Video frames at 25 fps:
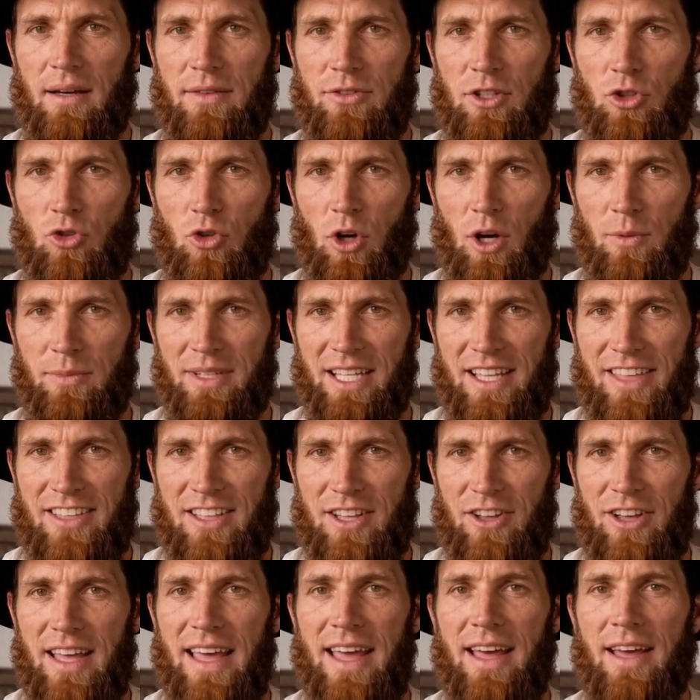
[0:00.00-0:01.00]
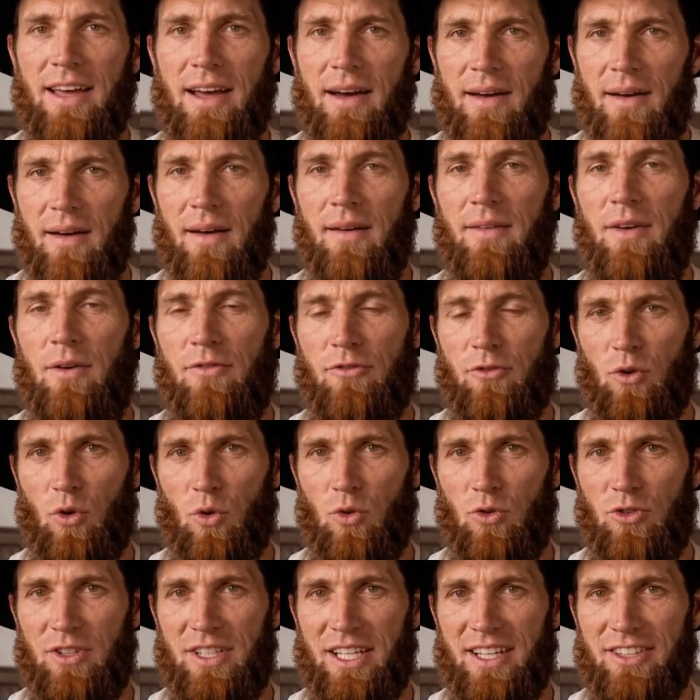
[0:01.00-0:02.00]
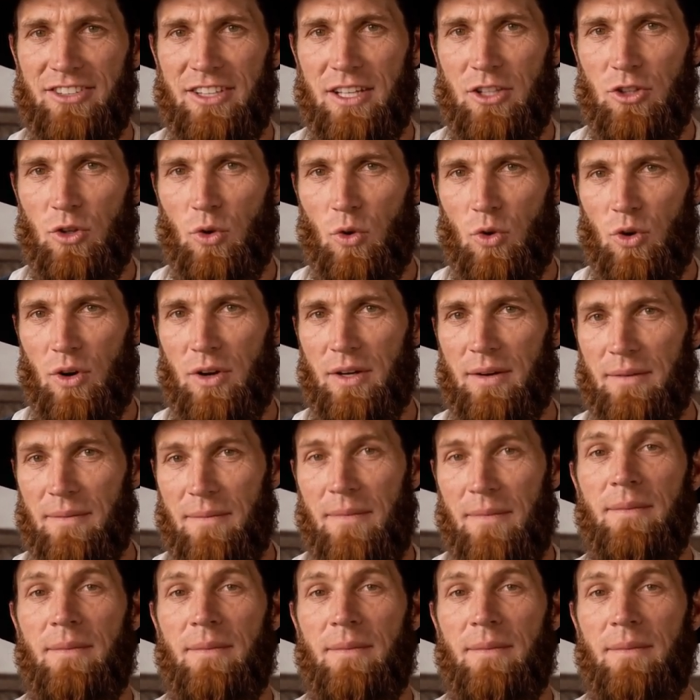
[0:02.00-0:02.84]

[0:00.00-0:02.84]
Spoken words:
The drum gets cleaned, the fold gets ignored.